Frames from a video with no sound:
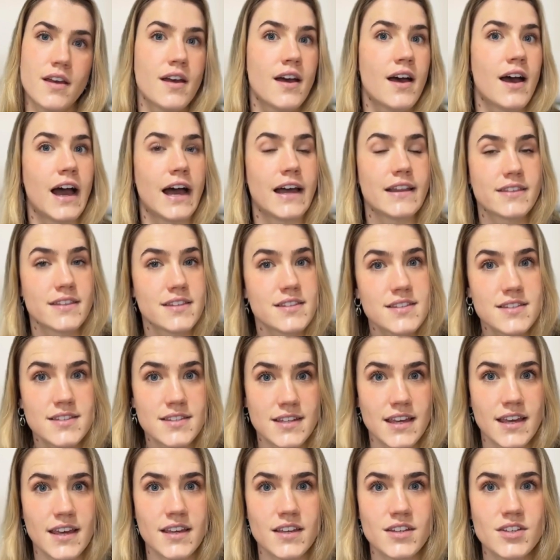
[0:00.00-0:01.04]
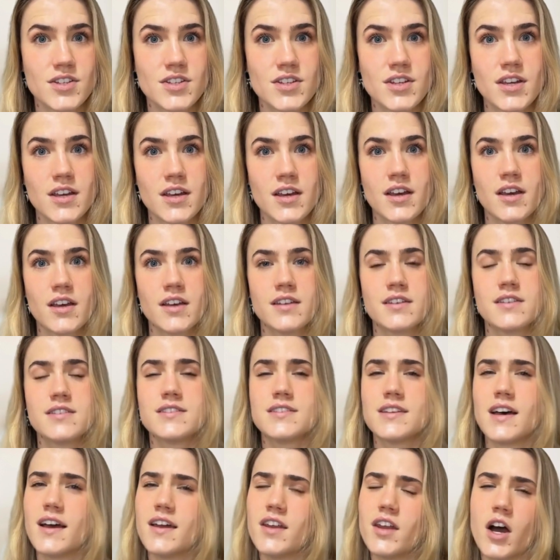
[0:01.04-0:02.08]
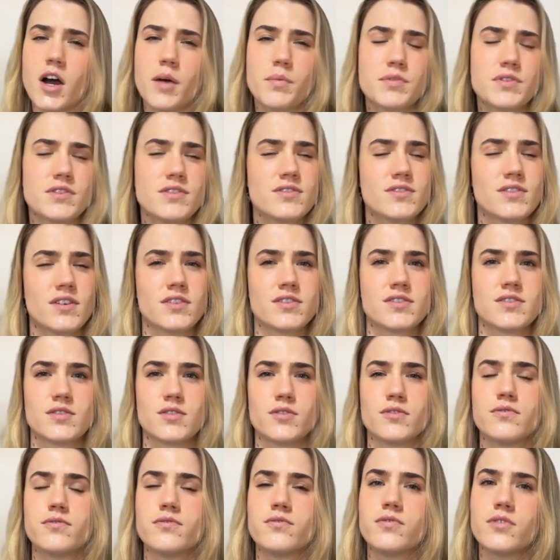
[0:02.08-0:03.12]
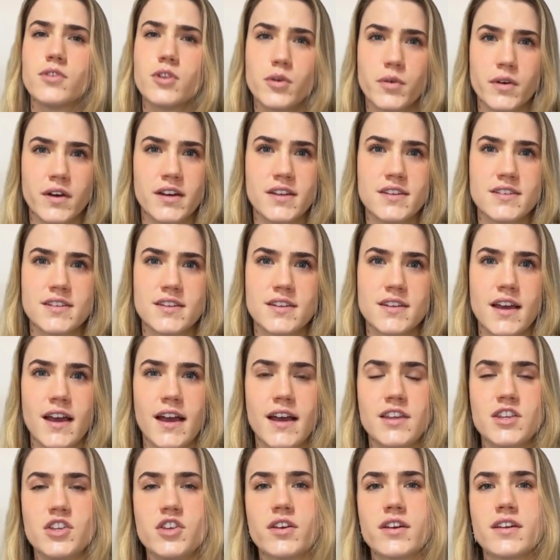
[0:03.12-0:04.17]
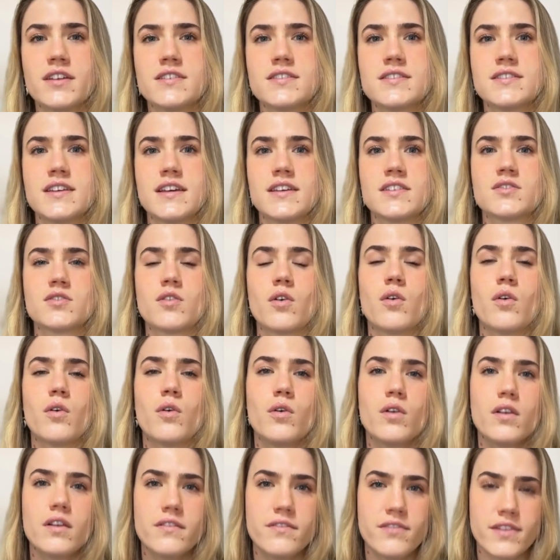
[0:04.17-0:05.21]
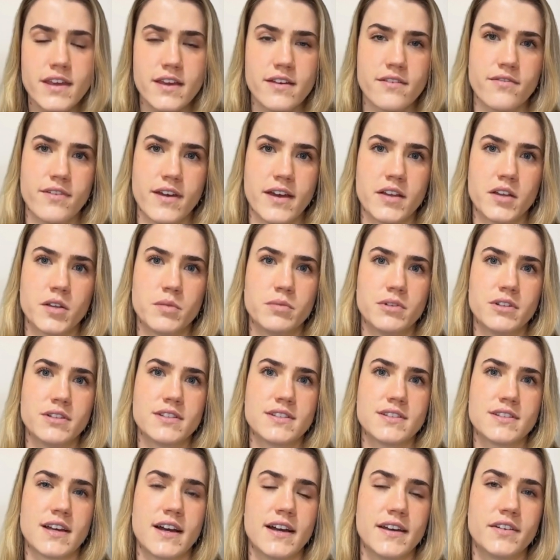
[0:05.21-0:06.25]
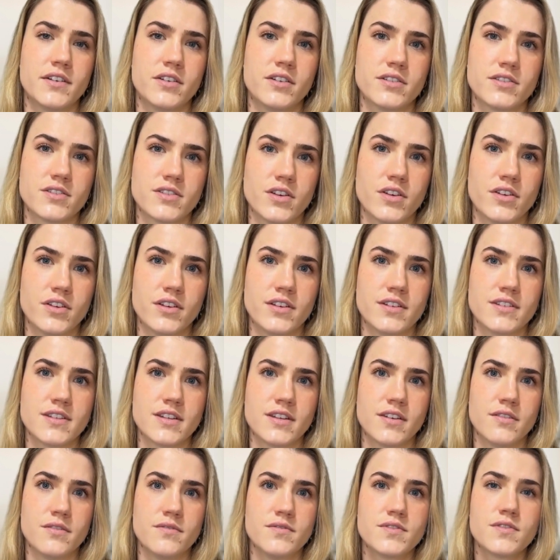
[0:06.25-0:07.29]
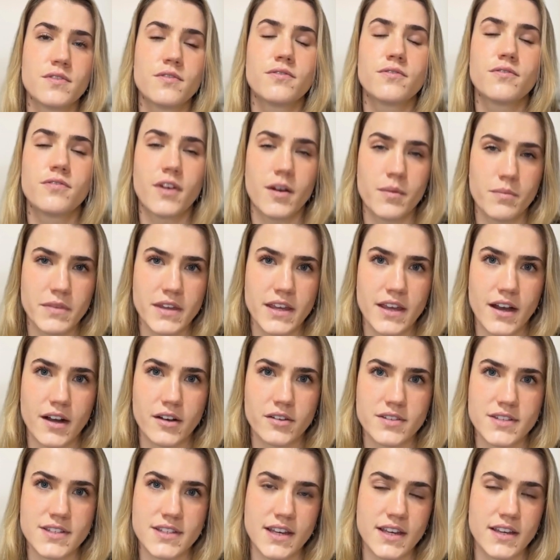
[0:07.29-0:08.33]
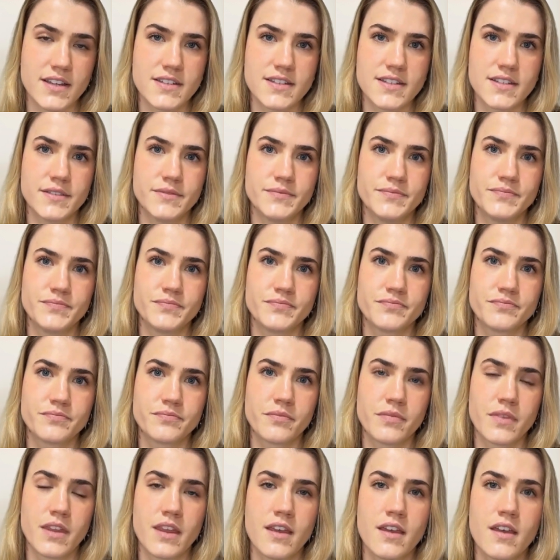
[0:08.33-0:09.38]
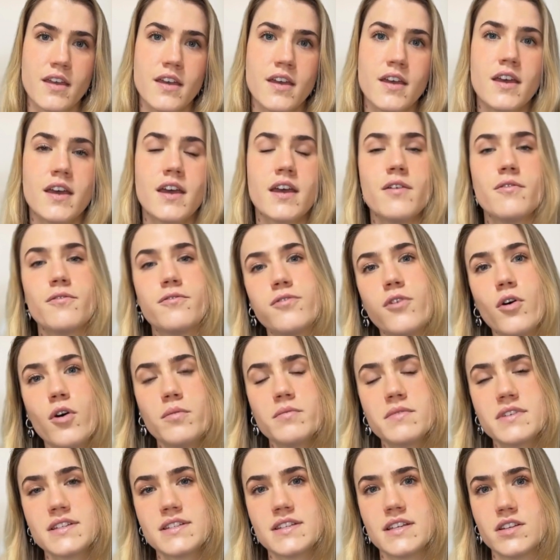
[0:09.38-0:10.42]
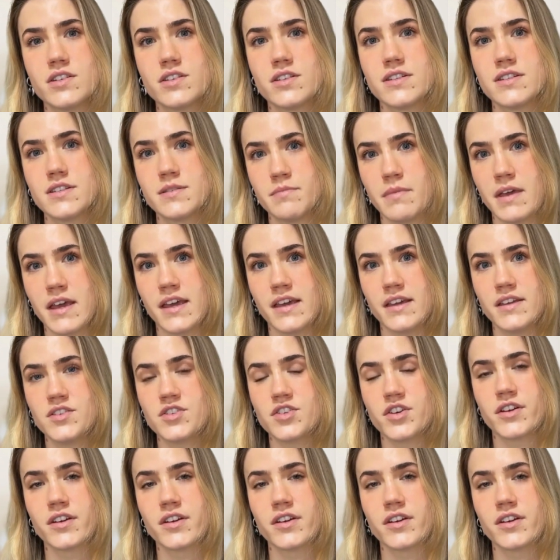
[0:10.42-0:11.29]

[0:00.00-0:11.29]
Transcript: At this stage, design options are still fluid, and you can assess all of the available design alternatives from the outset. Informed decisions made during